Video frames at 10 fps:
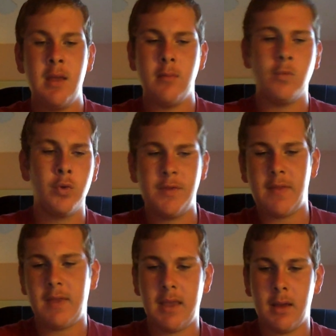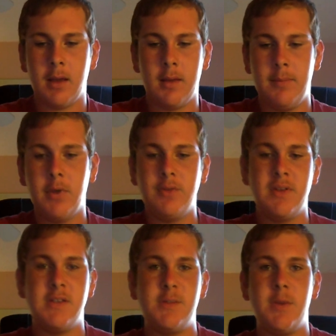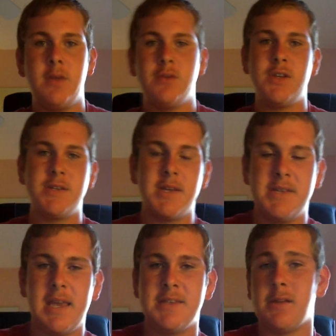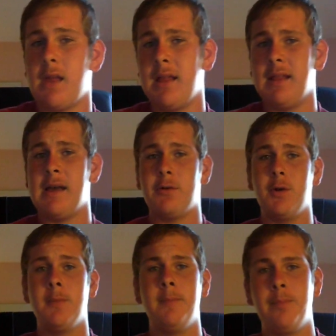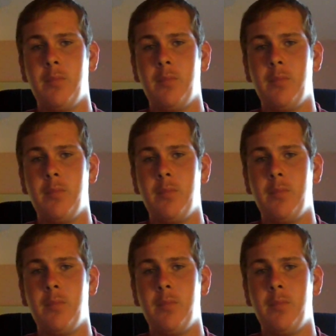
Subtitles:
more than the built-in speakers, just because it gets a lot louder,